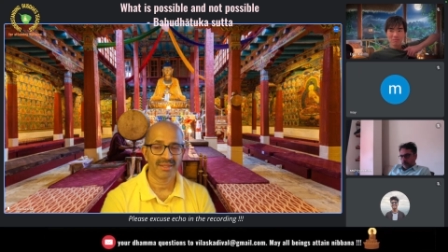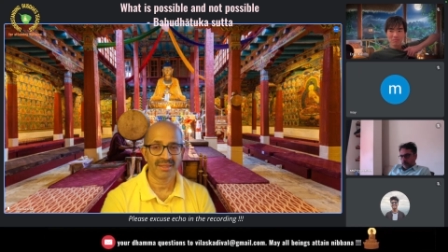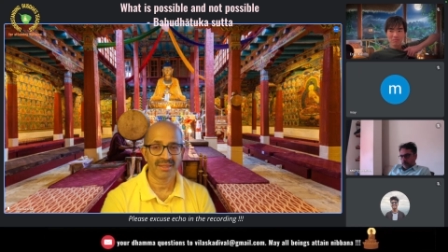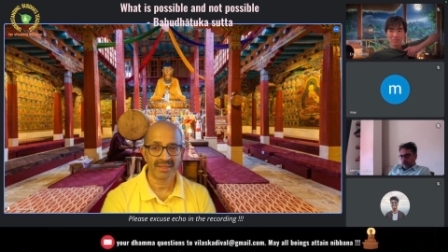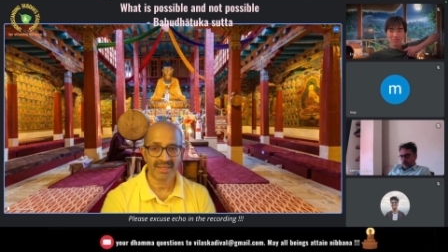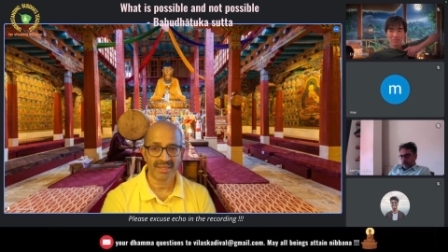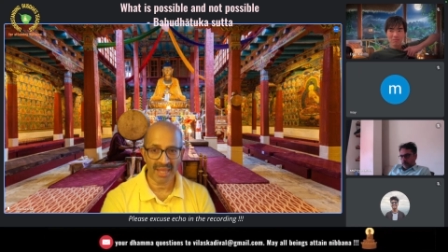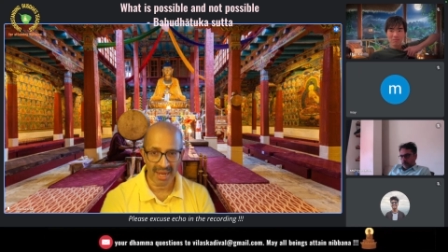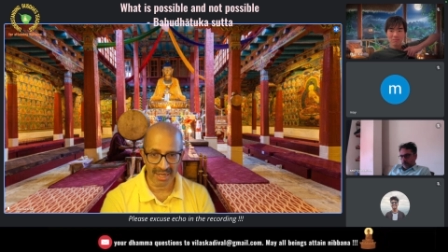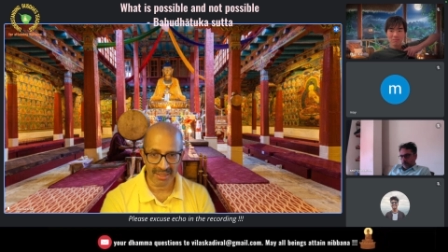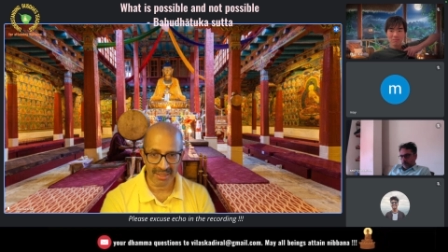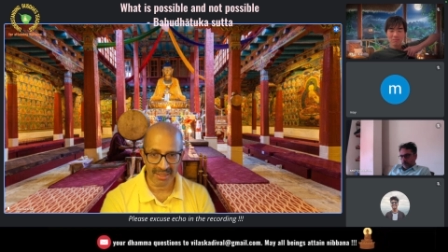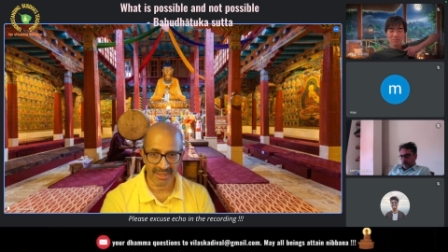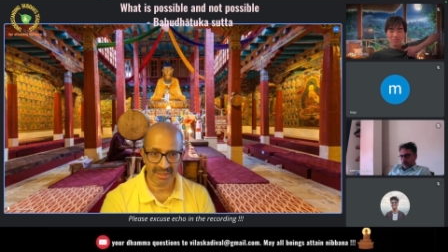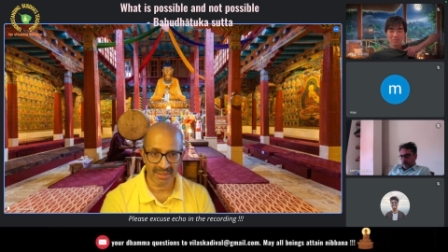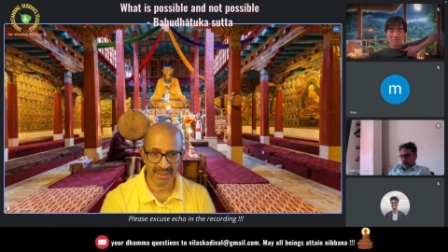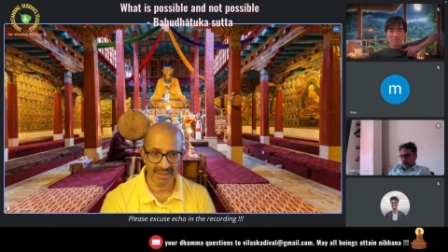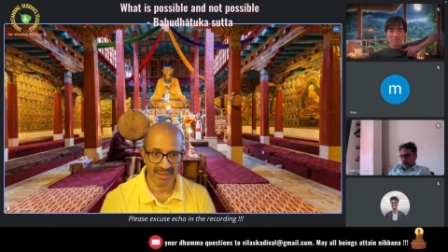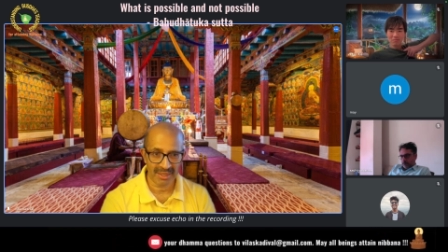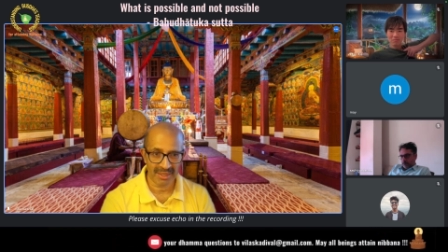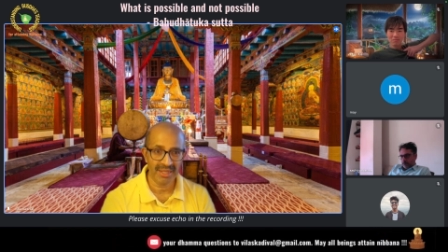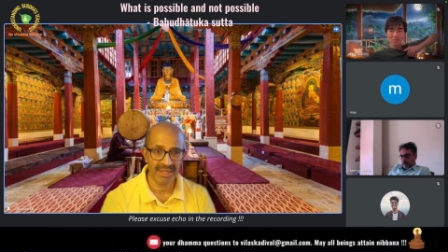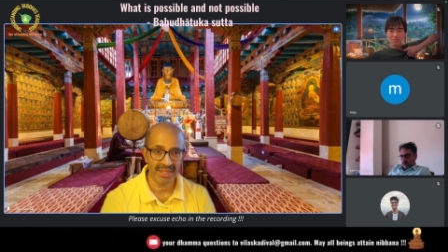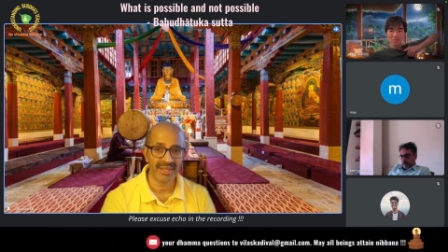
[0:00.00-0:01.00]
That
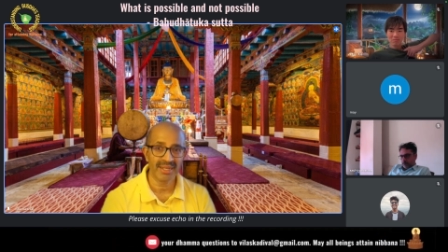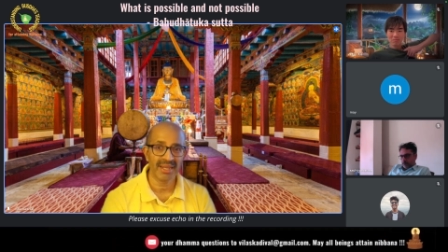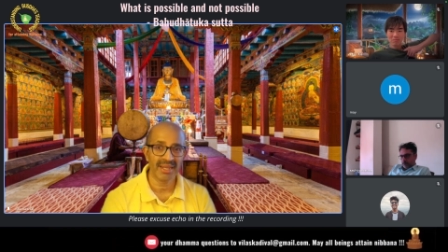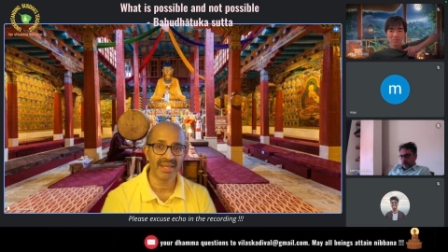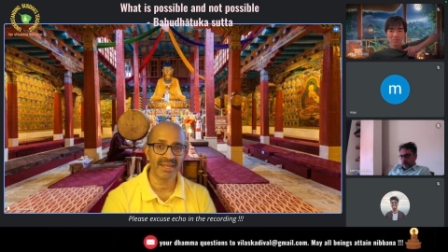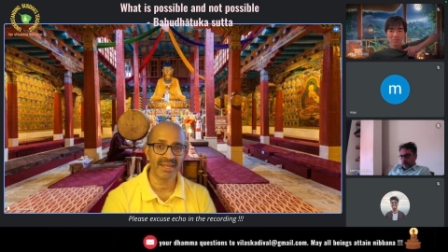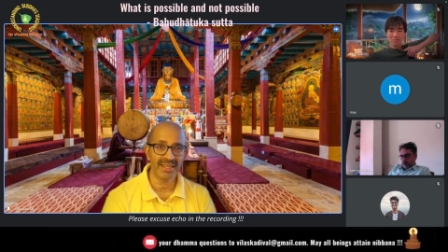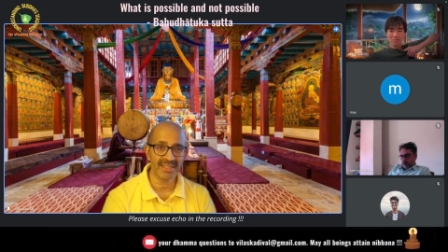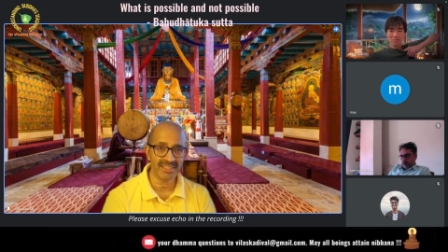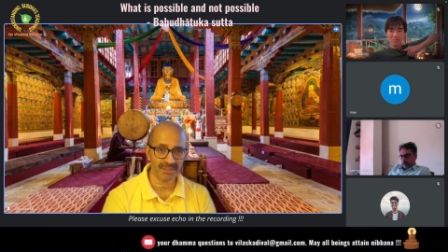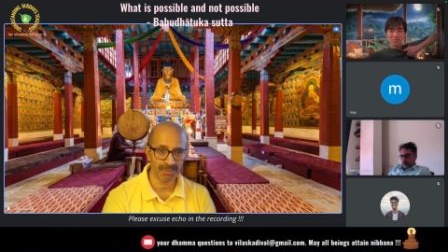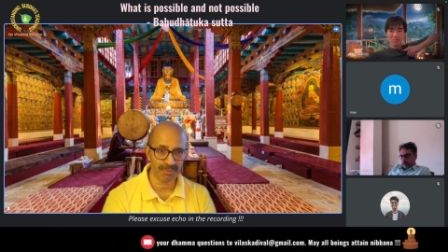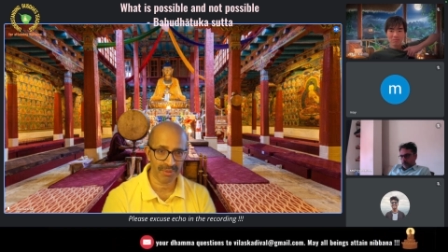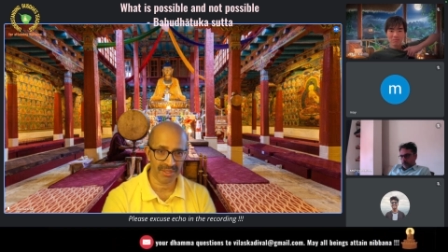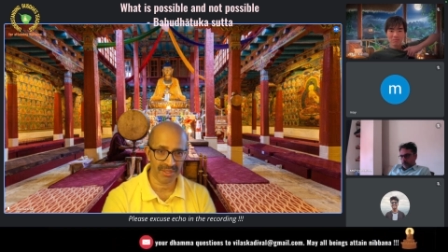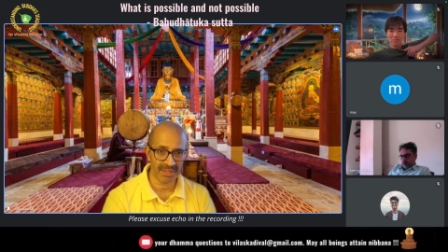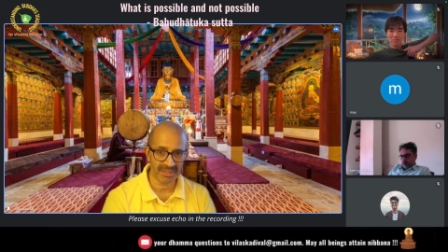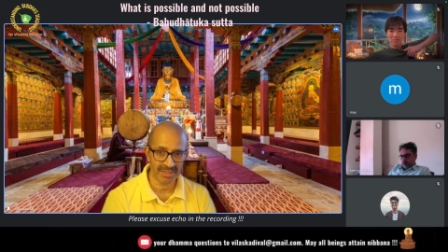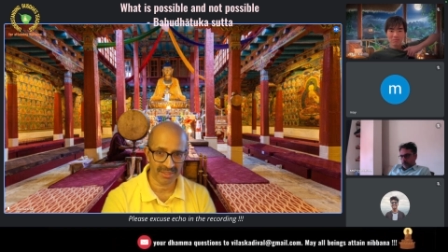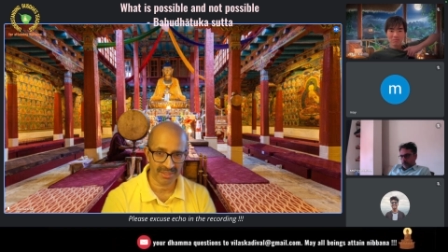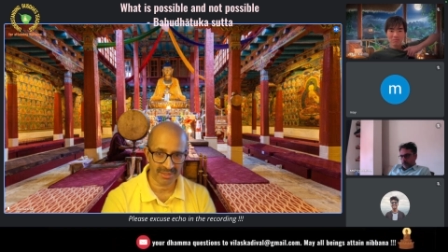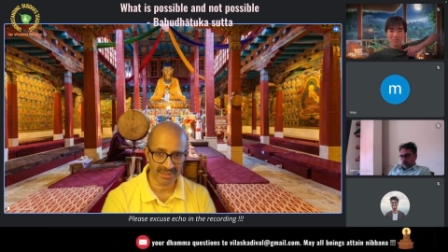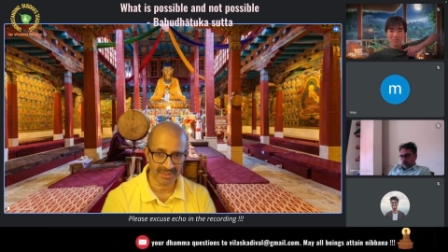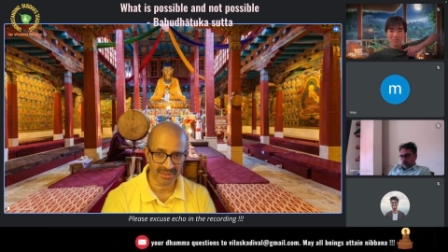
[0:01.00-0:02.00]
in any
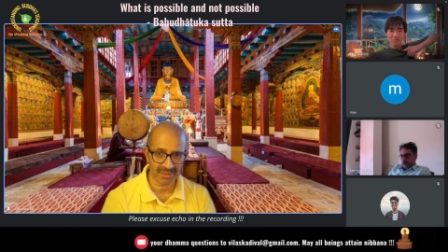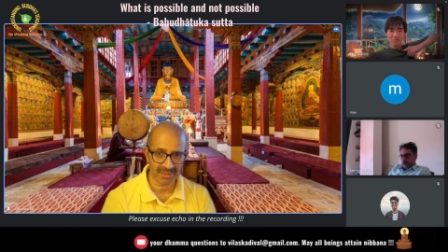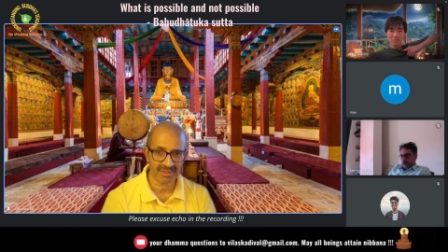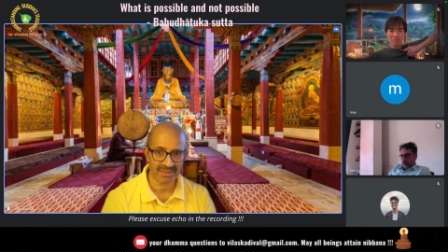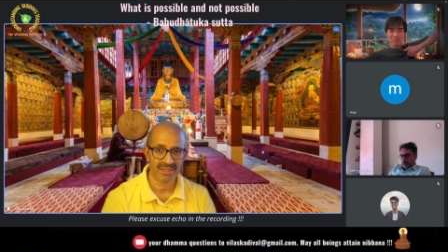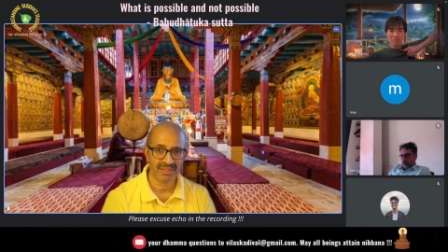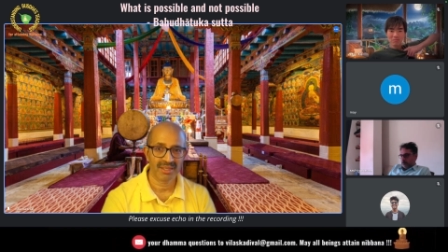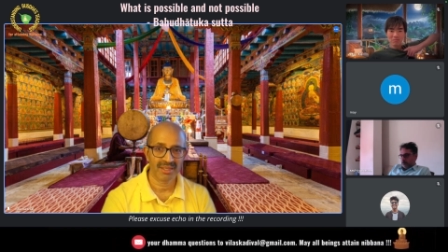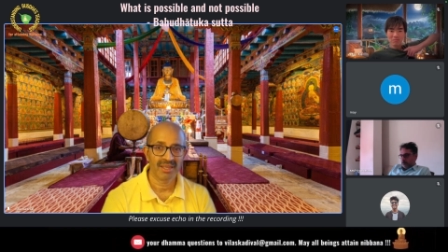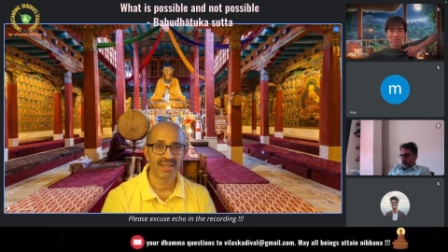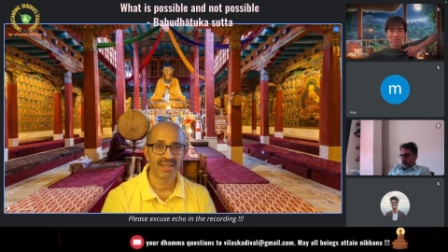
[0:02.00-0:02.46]
species,